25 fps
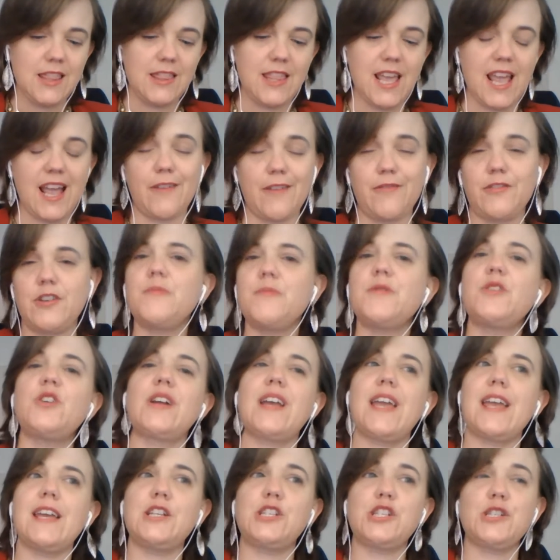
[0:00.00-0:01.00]
They have
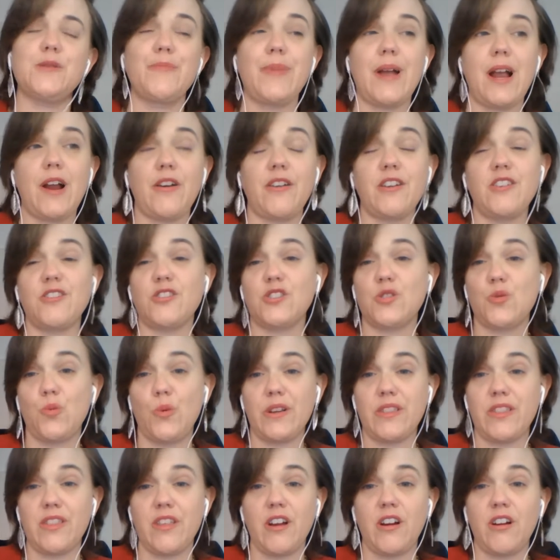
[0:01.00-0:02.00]
communication barriers
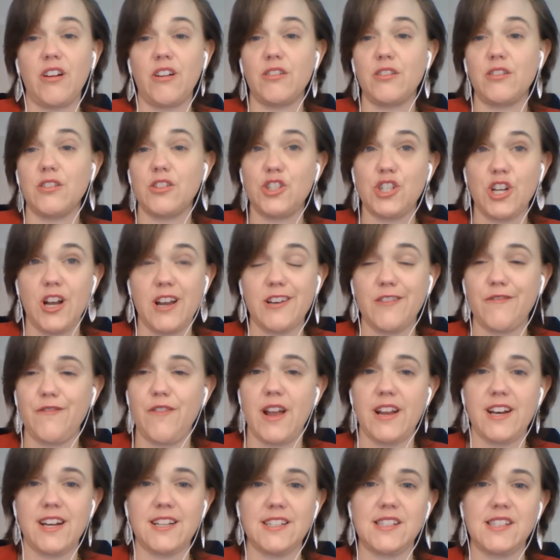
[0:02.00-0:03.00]
with their China
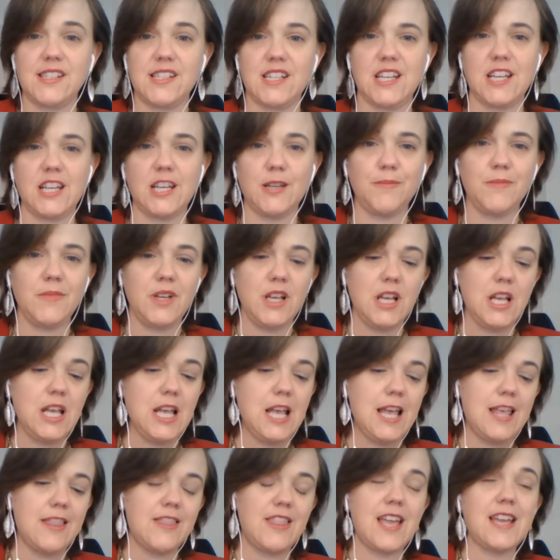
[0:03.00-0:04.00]
finance team.
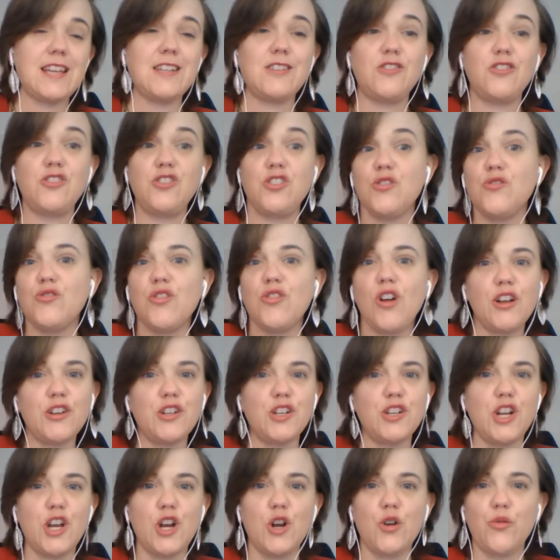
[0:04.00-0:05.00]
They do not
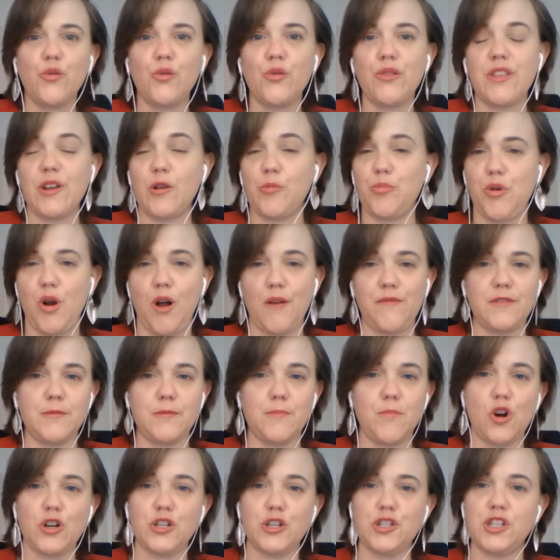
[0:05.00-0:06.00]
know their profit
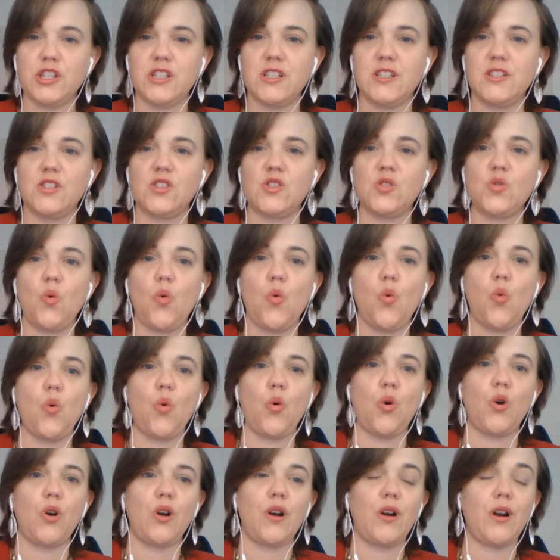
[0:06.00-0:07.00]
margins
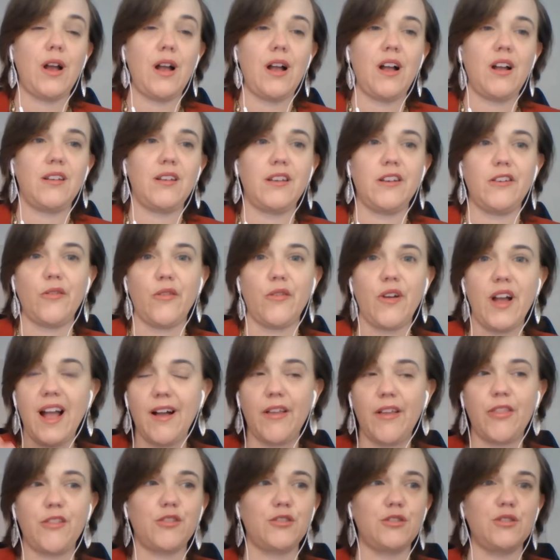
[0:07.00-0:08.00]
or
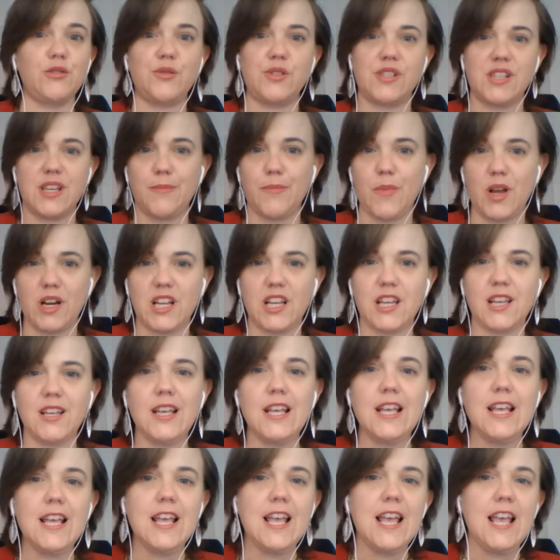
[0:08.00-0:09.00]
how they're losing money.
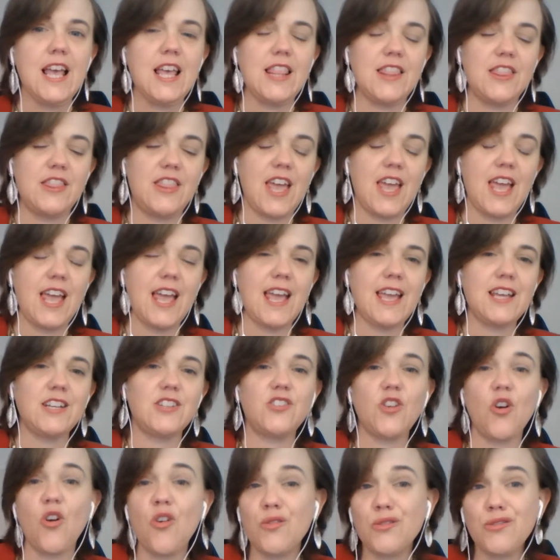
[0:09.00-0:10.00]
They
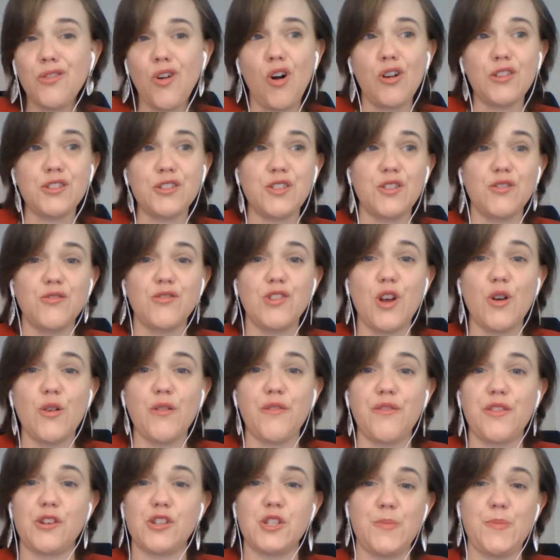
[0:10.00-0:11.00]
don't also know
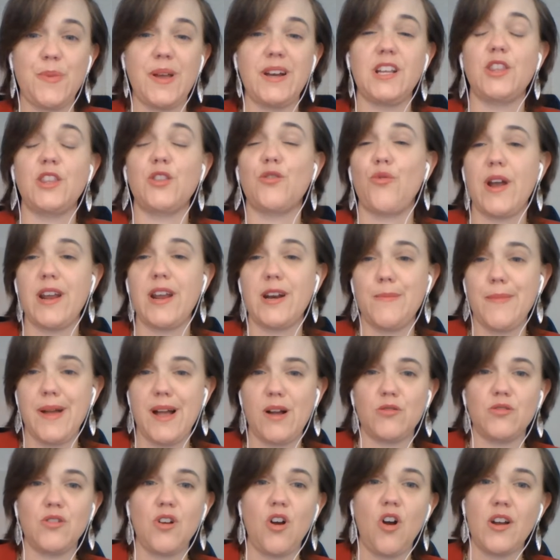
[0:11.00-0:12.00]
if they're spending the right
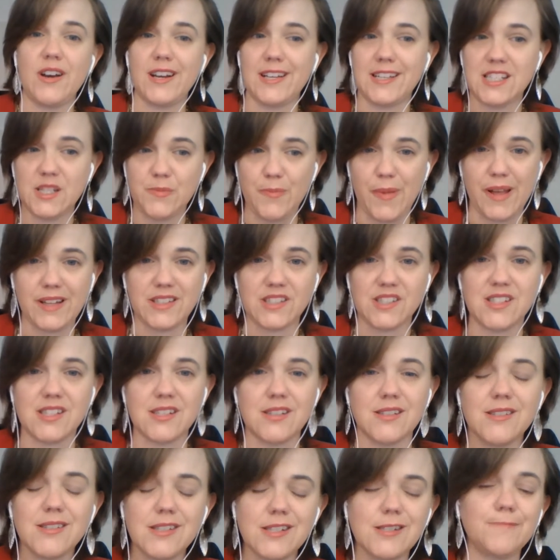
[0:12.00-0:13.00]
amount on
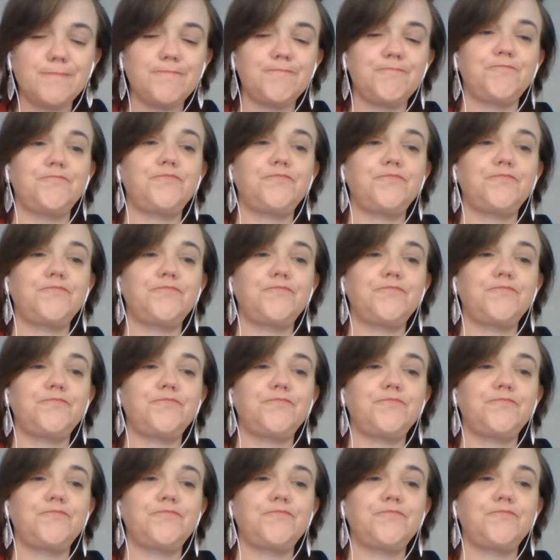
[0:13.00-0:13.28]
expenses.